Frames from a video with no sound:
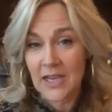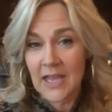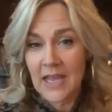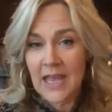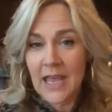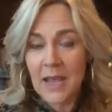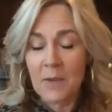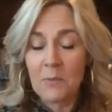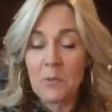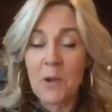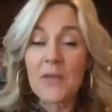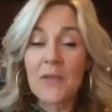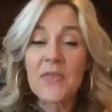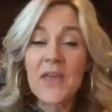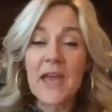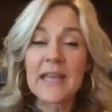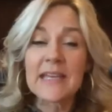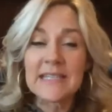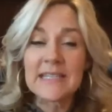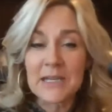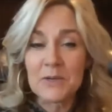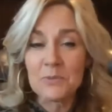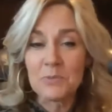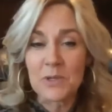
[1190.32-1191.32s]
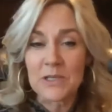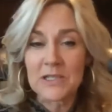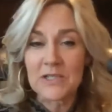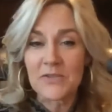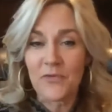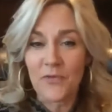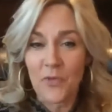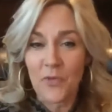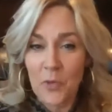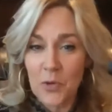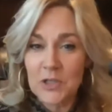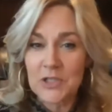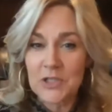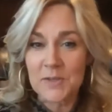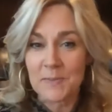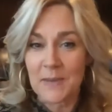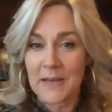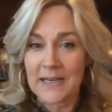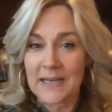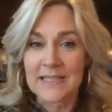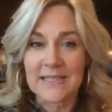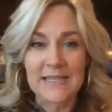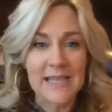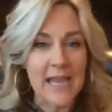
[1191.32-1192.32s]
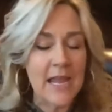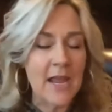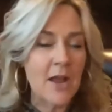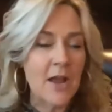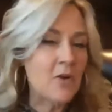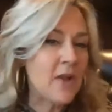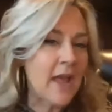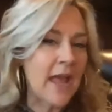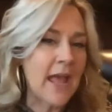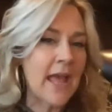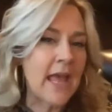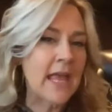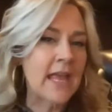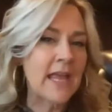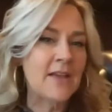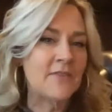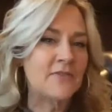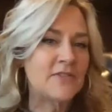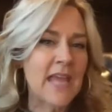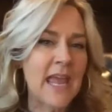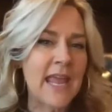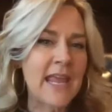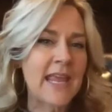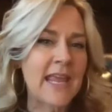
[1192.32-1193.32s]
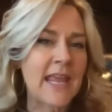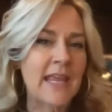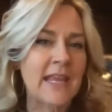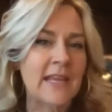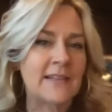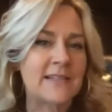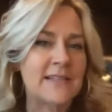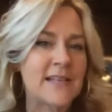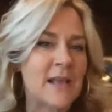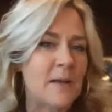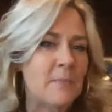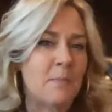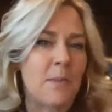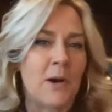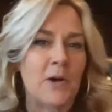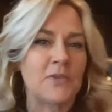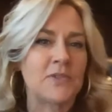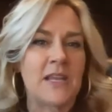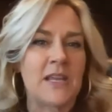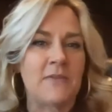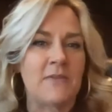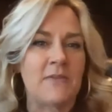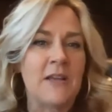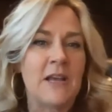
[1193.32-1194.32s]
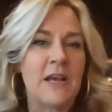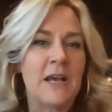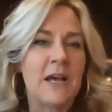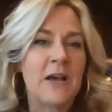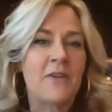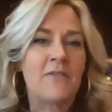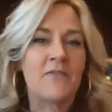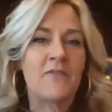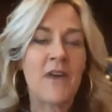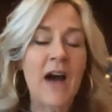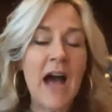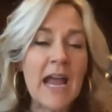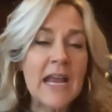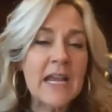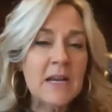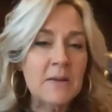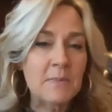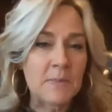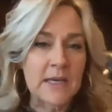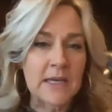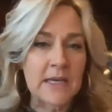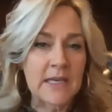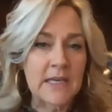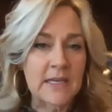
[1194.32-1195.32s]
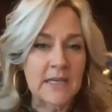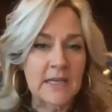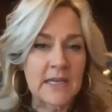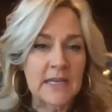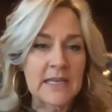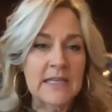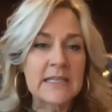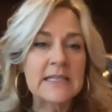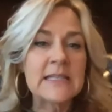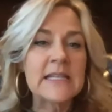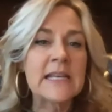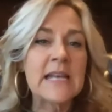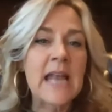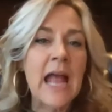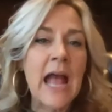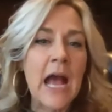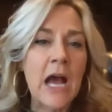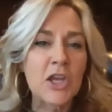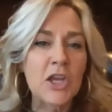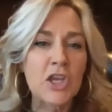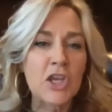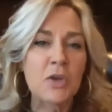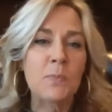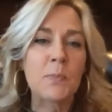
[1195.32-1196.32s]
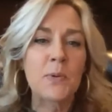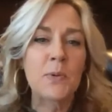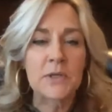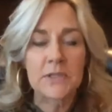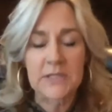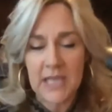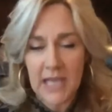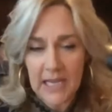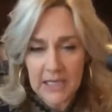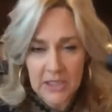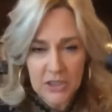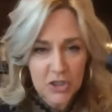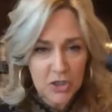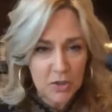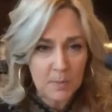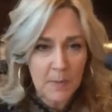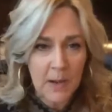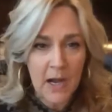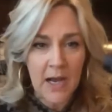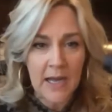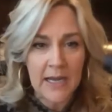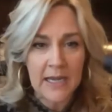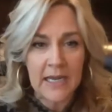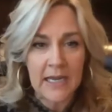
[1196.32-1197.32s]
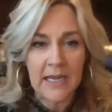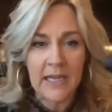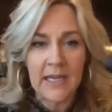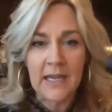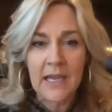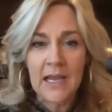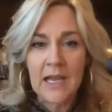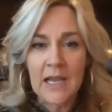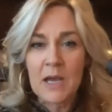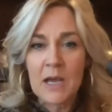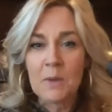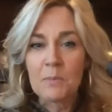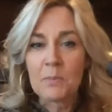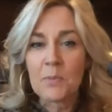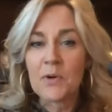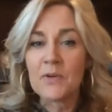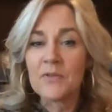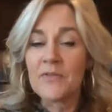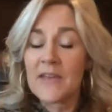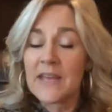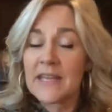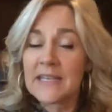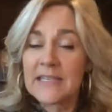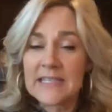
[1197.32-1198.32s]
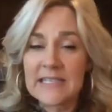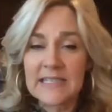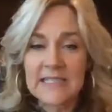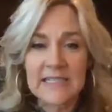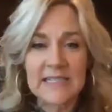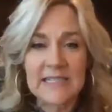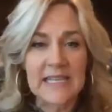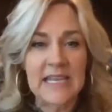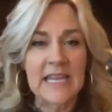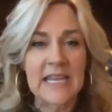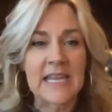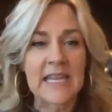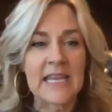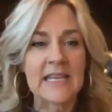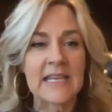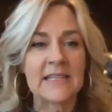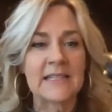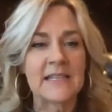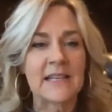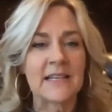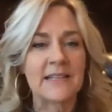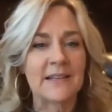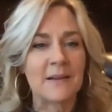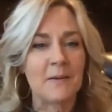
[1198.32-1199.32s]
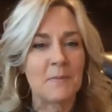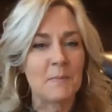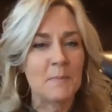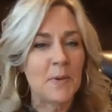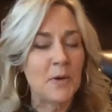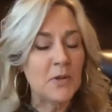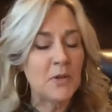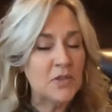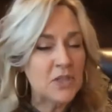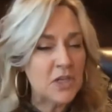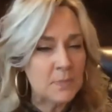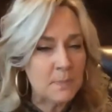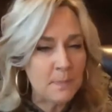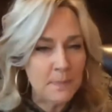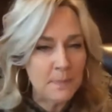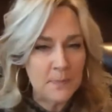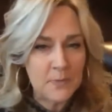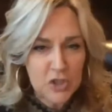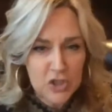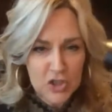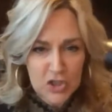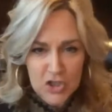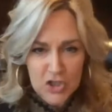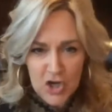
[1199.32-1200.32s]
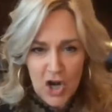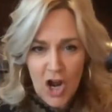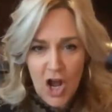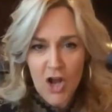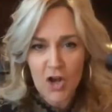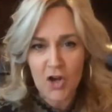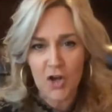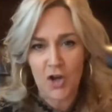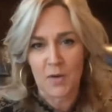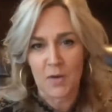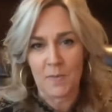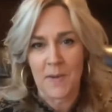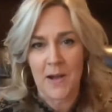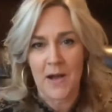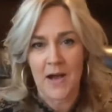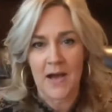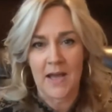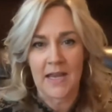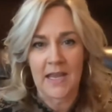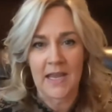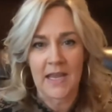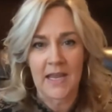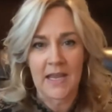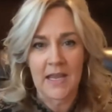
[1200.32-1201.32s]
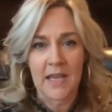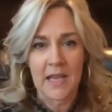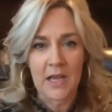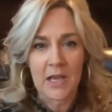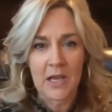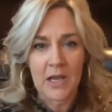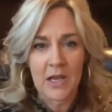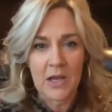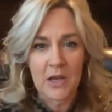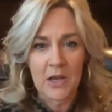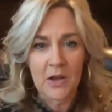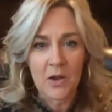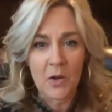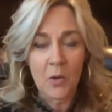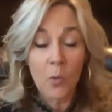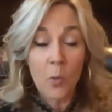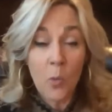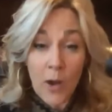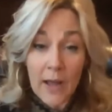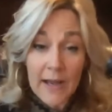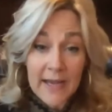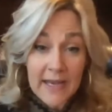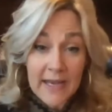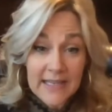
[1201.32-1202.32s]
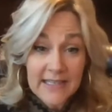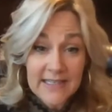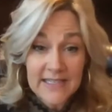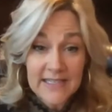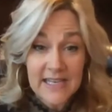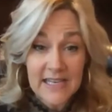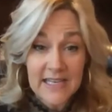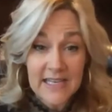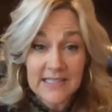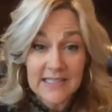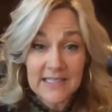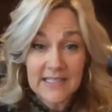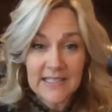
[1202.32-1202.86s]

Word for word: And what that did was force me to say, okay, if taking some multivitamin isn't how you protect your body, prevent disease, build a stronger body, what is it?